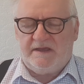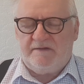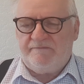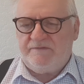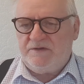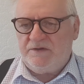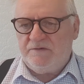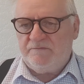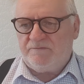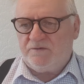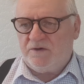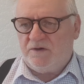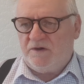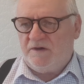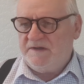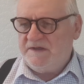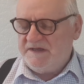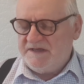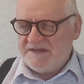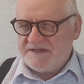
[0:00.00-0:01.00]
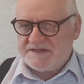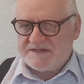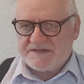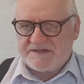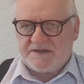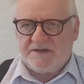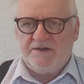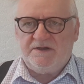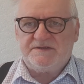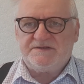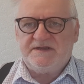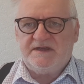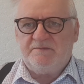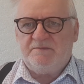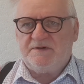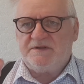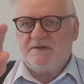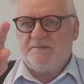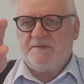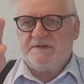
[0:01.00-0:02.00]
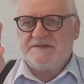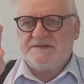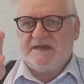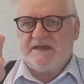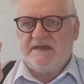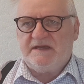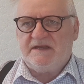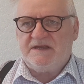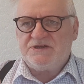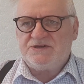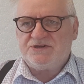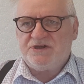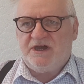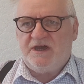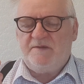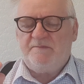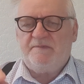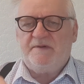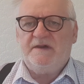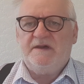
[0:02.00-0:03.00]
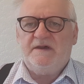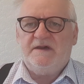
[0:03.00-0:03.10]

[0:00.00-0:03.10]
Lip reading: If you've got skirting with a particular shape,